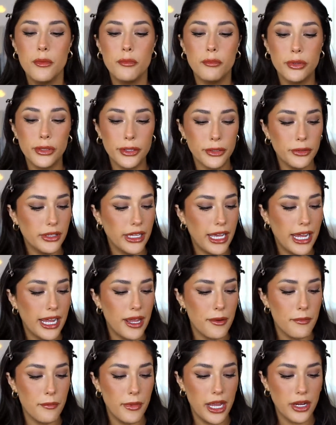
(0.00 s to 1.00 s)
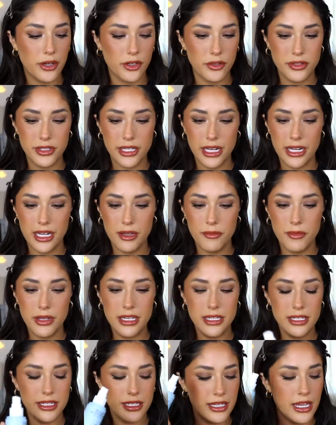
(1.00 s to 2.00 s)
Blue Light Micro Setting
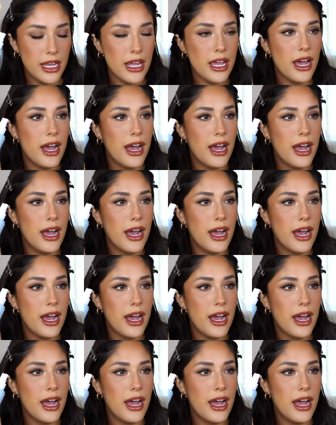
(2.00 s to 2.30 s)
Mist.